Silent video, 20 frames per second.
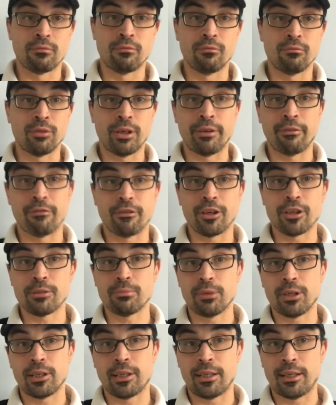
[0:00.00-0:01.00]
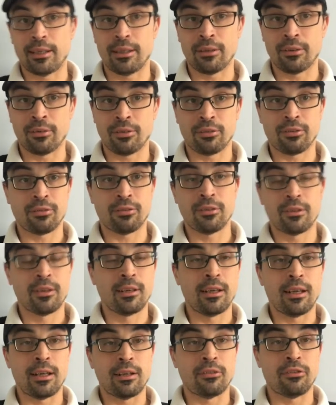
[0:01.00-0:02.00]
refresh my legs
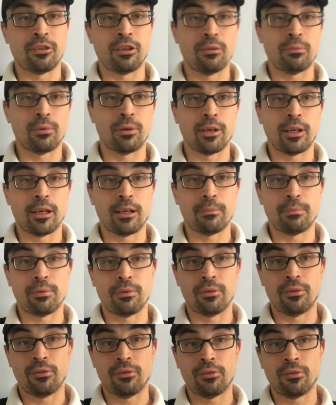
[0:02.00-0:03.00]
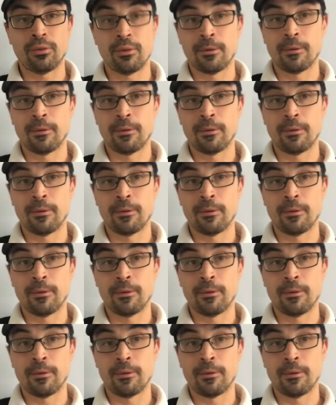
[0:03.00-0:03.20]
and see what happens.